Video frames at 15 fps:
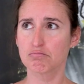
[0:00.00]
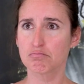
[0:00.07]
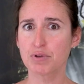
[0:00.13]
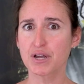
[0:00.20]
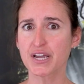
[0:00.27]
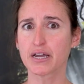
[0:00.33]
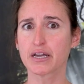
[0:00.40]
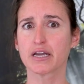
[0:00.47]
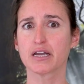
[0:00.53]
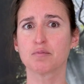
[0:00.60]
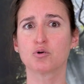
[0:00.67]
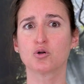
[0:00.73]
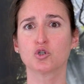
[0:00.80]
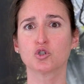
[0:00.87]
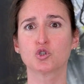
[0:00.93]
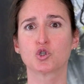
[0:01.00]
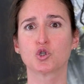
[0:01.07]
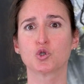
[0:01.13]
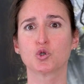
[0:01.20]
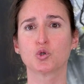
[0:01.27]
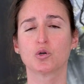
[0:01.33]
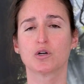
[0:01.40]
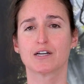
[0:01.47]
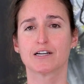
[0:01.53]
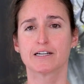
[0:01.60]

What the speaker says: being able to